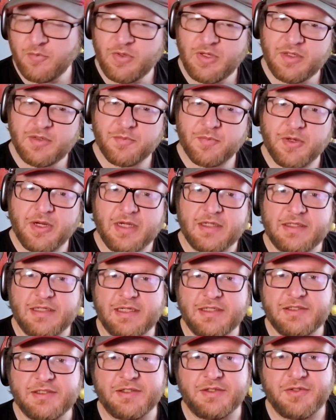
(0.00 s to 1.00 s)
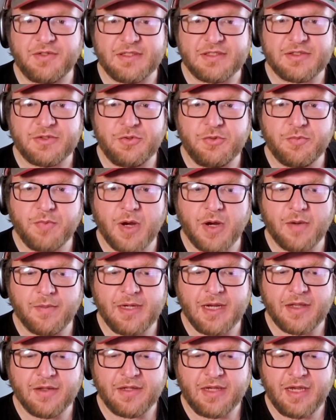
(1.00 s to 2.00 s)
bring attention to this new Barbie
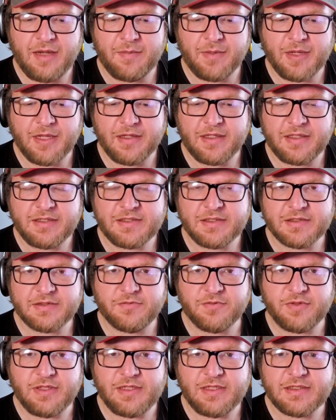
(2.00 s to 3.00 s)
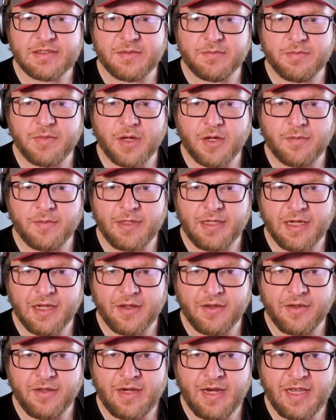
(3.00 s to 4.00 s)
doll that came out. They just released a Barbie
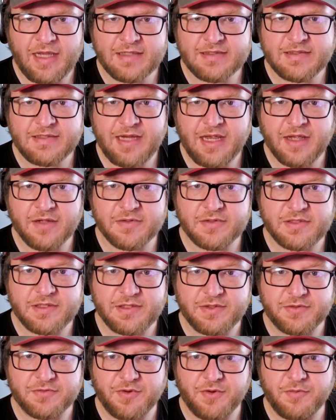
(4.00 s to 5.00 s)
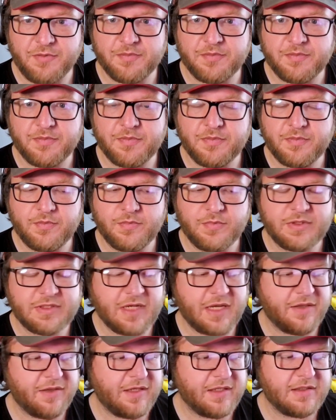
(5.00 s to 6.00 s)
doll that has Down syndrome, which
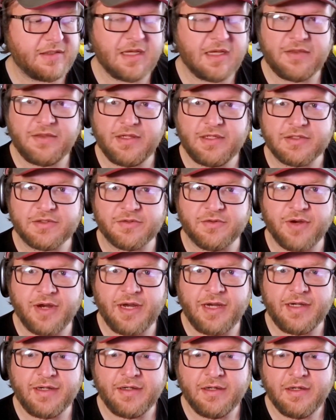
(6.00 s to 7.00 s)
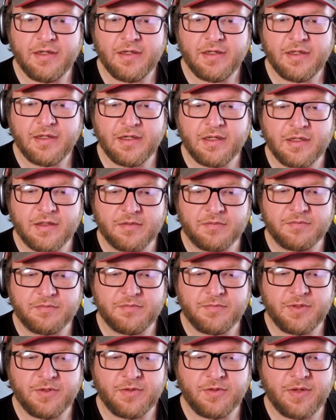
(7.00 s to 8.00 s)
I think it's great.
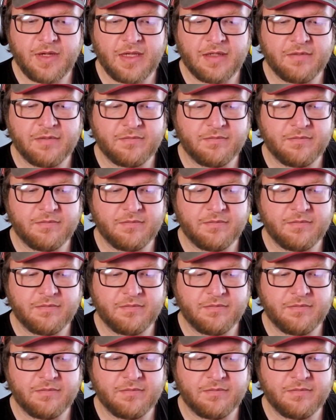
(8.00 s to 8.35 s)
You know,